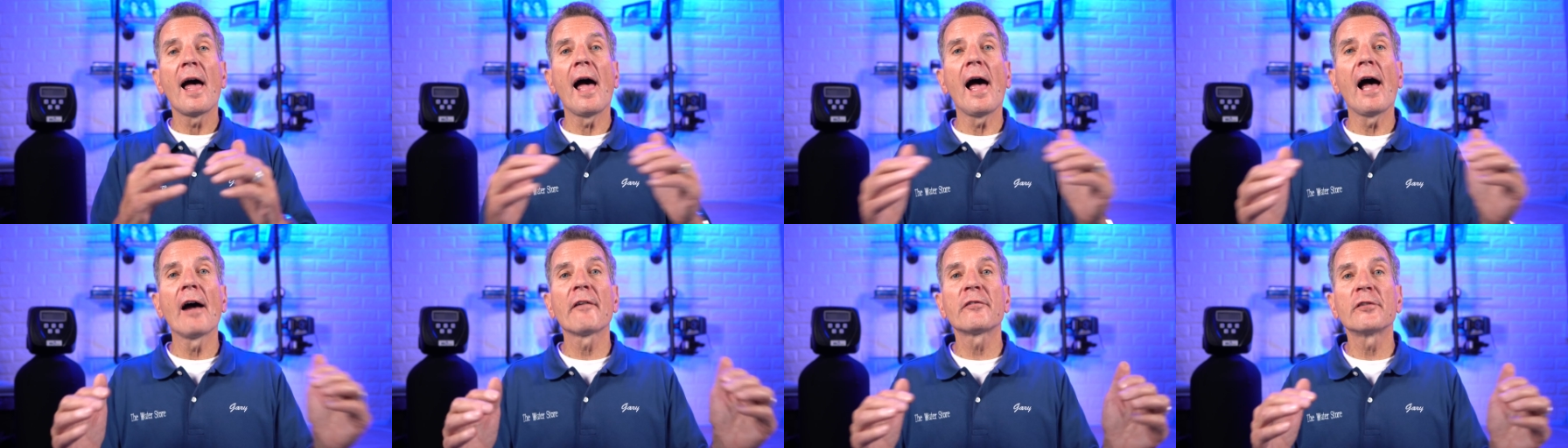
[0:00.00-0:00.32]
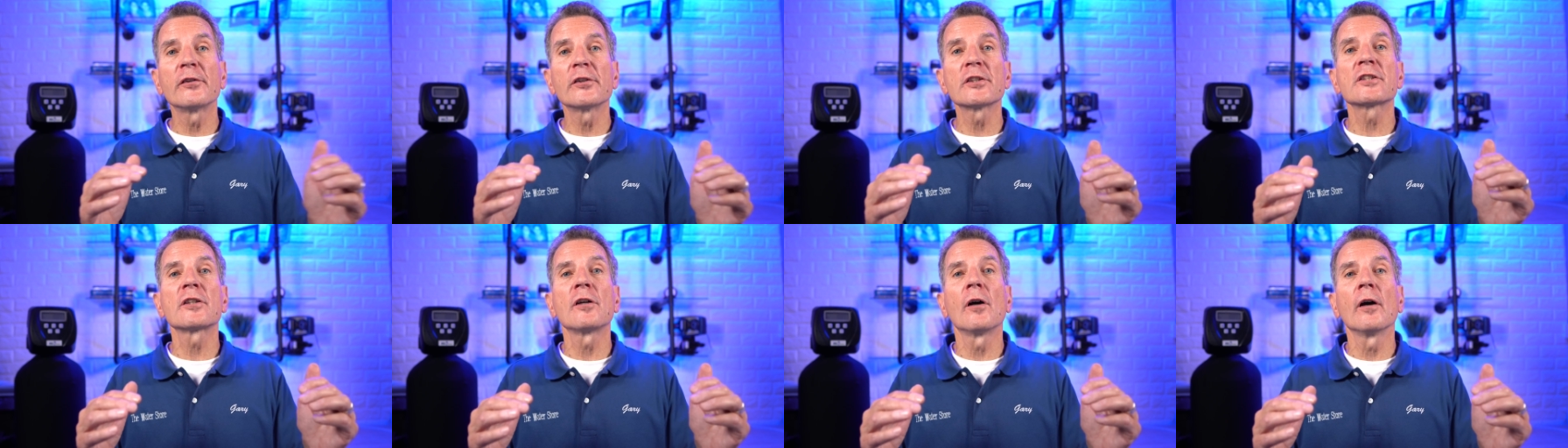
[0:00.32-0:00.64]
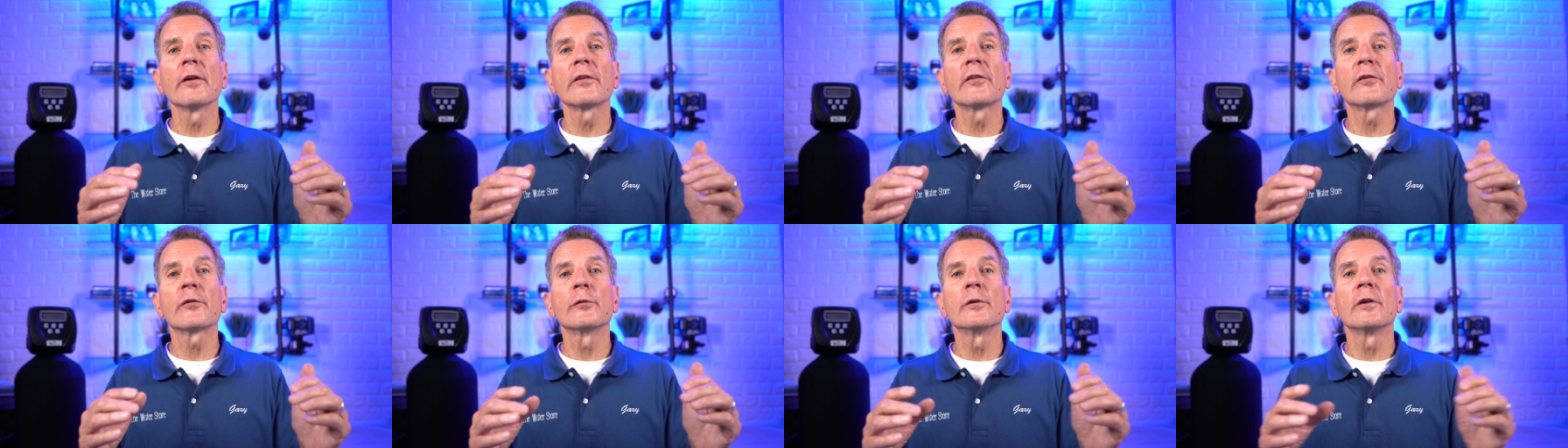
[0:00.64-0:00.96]
after it's
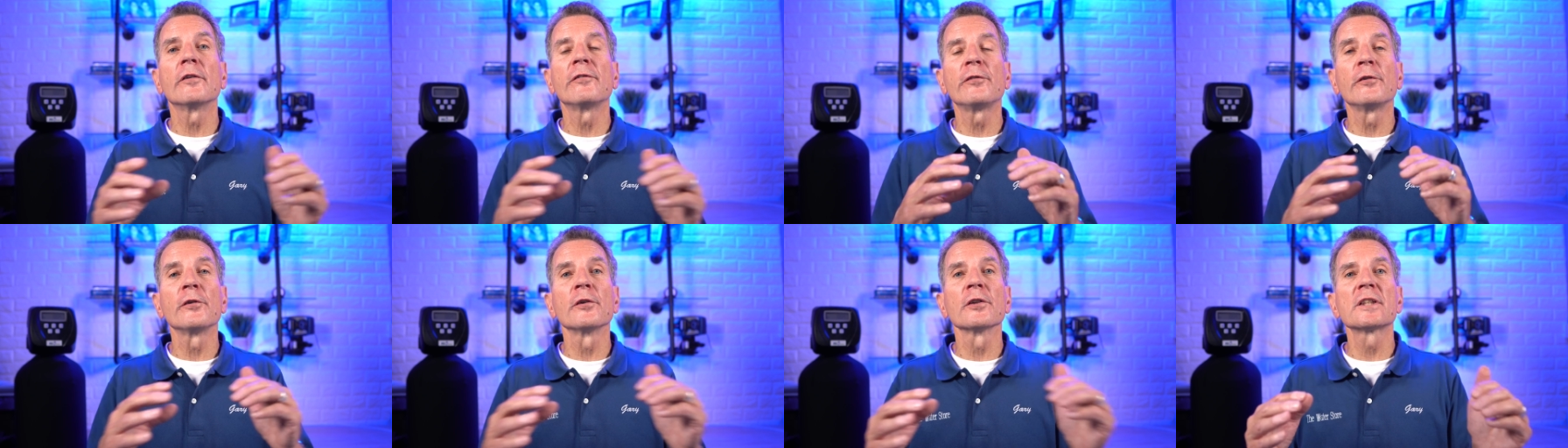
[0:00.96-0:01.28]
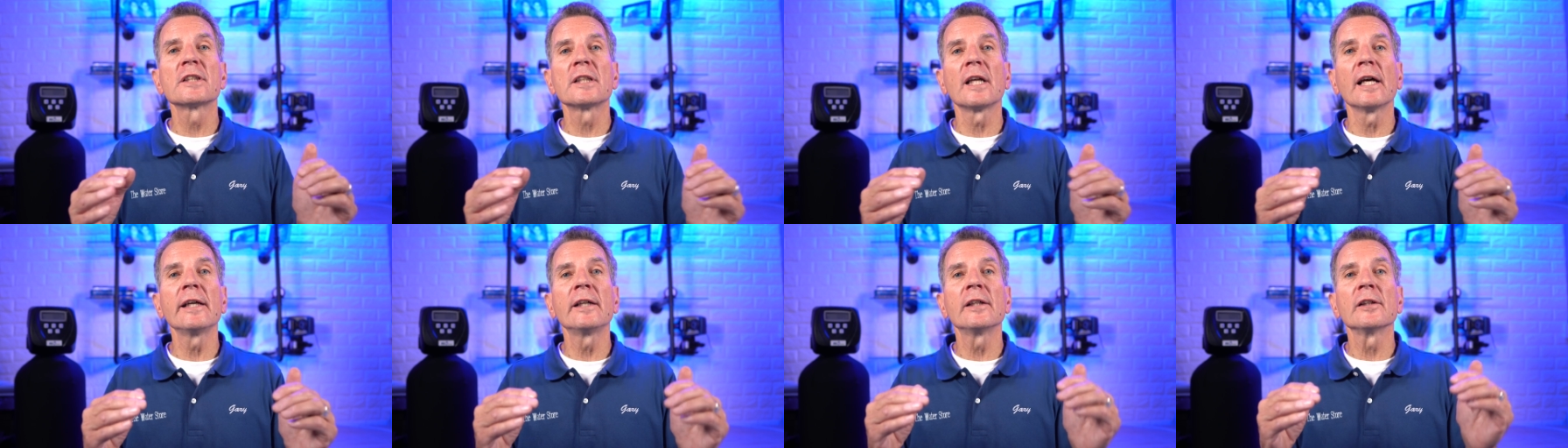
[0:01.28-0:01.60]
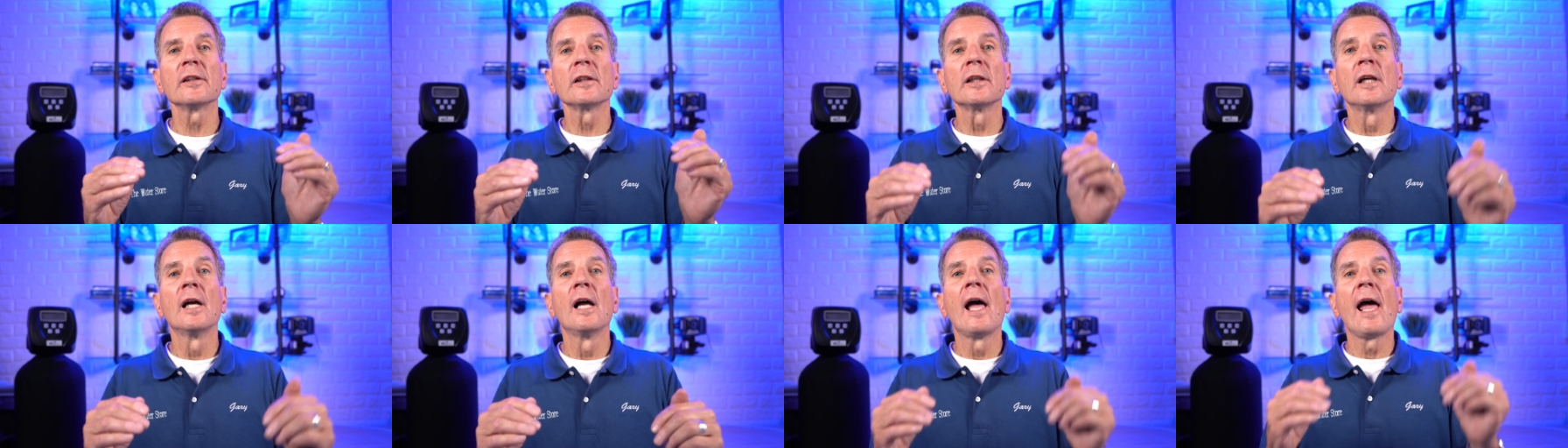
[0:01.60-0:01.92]
gone through a full
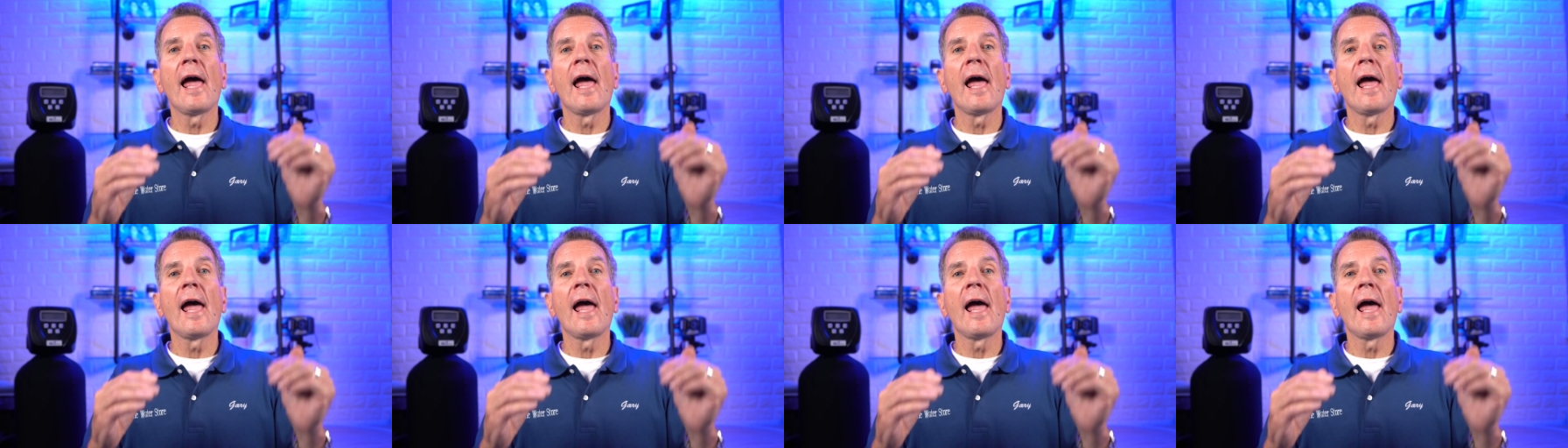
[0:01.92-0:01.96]
cycle